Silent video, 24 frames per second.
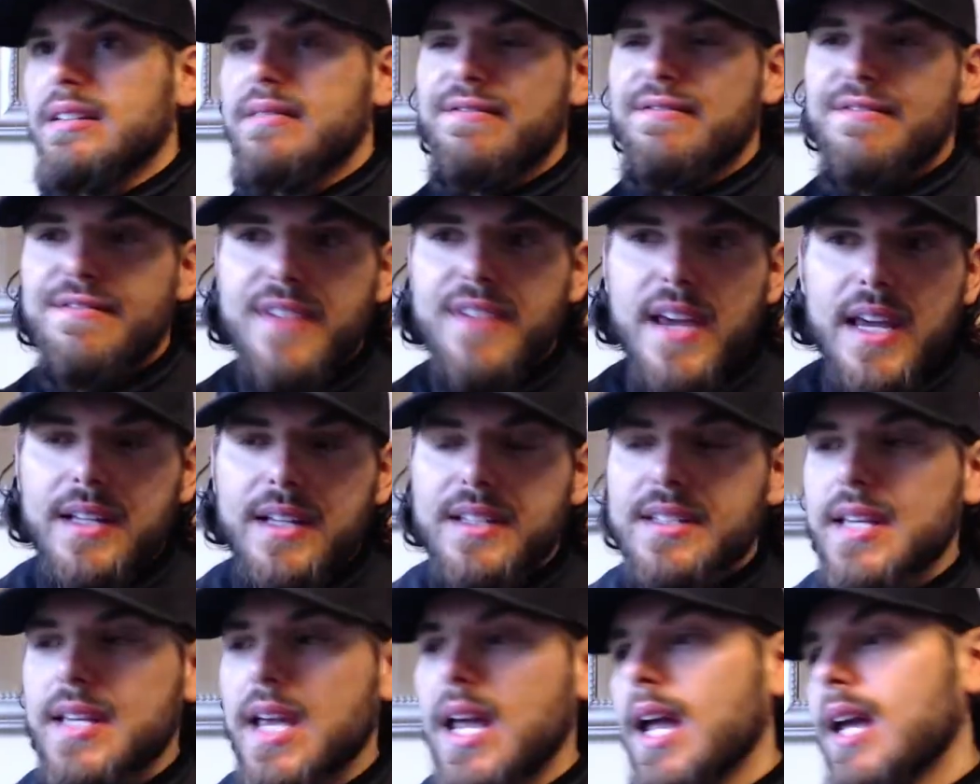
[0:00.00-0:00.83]
fake
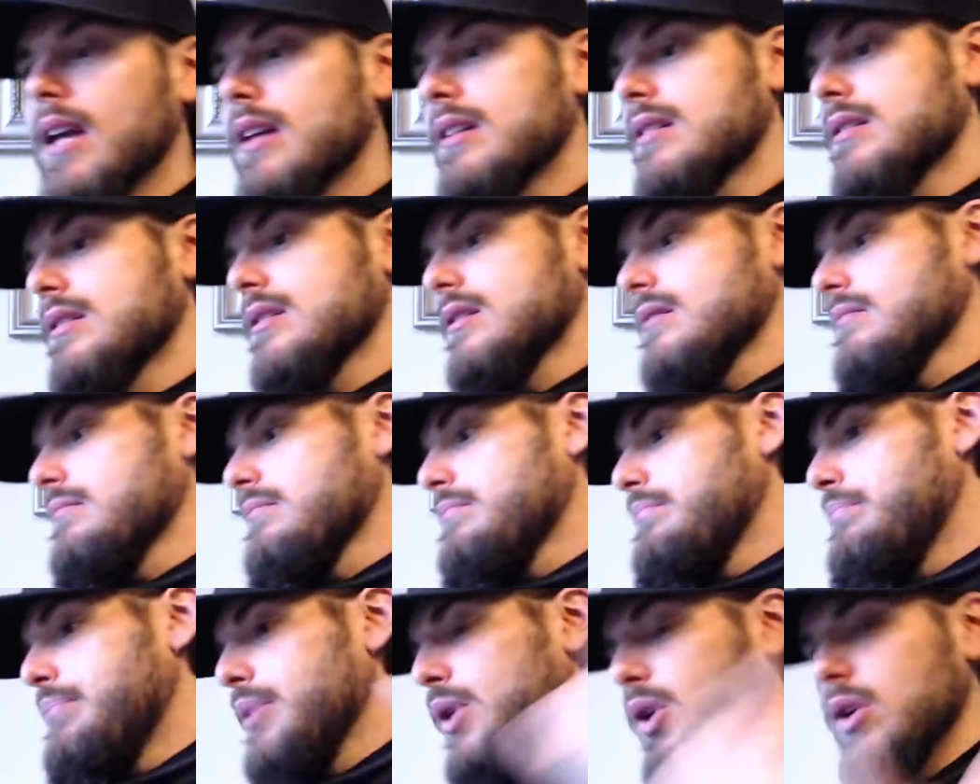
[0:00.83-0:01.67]
tans and
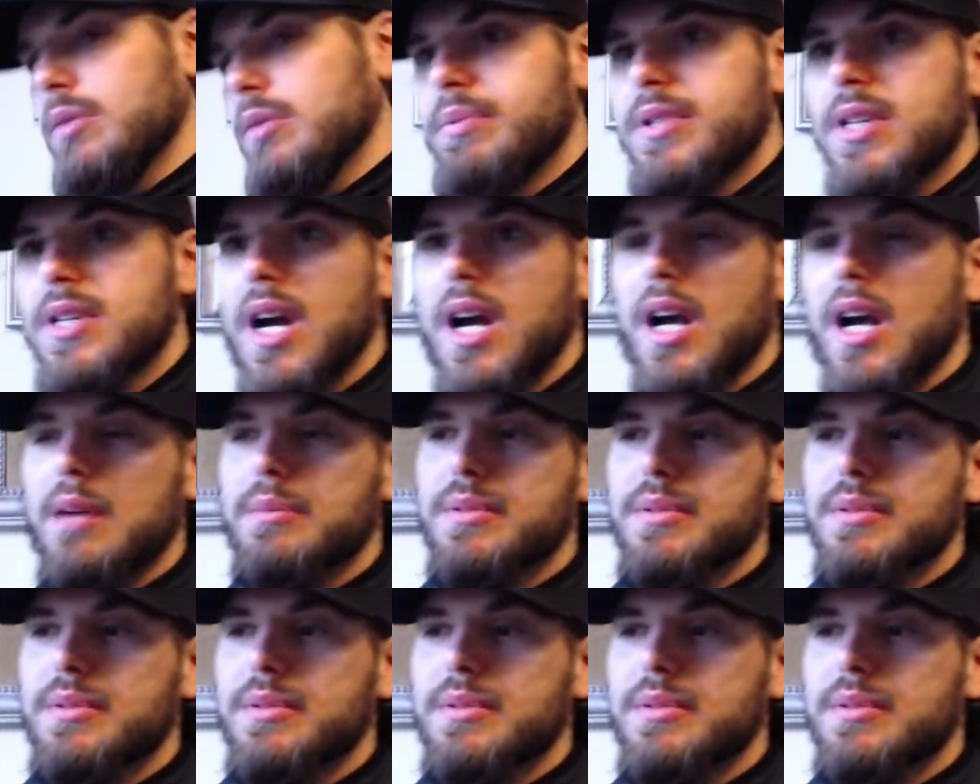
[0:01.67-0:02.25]
boob jobs.